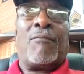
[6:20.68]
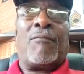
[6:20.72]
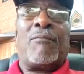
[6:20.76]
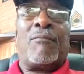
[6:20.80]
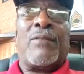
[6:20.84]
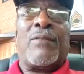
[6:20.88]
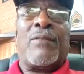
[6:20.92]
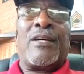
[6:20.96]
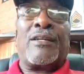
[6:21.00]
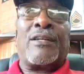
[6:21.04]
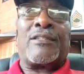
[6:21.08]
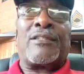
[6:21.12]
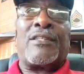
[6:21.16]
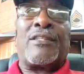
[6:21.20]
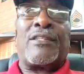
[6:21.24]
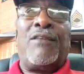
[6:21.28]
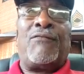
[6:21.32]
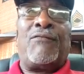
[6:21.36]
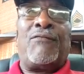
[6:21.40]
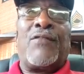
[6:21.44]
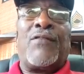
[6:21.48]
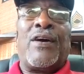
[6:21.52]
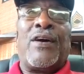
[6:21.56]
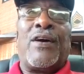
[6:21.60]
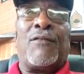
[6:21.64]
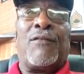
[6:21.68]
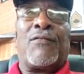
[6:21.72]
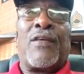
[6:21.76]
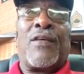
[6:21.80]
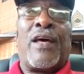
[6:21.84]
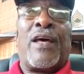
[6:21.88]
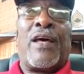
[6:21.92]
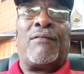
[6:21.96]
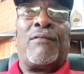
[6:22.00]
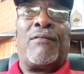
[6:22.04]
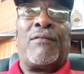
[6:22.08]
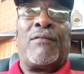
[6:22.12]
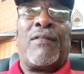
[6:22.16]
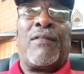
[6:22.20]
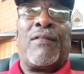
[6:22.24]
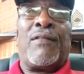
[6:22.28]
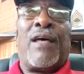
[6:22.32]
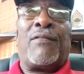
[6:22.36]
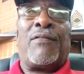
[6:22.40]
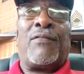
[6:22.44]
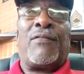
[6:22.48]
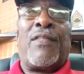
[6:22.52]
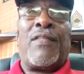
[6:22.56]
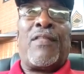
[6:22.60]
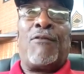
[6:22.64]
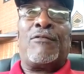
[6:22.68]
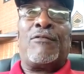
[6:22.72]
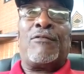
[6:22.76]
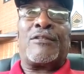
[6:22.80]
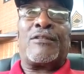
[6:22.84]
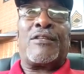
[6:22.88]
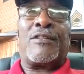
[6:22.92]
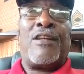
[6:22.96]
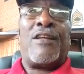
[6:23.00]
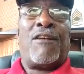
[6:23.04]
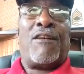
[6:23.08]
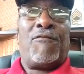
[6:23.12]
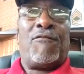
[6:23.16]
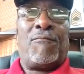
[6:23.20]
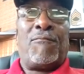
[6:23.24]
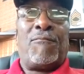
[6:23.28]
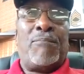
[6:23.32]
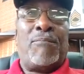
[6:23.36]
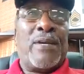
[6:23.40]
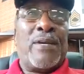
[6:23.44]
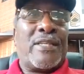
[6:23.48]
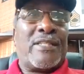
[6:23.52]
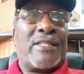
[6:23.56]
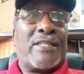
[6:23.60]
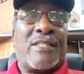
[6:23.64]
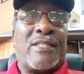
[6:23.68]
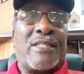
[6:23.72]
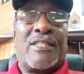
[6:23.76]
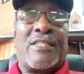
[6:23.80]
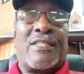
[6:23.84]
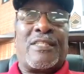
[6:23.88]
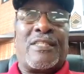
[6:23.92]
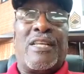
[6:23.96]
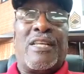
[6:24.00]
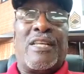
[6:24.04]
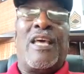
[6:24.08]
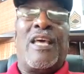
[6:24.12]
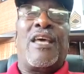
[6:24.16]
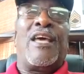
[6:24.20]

because he felt that there was enough business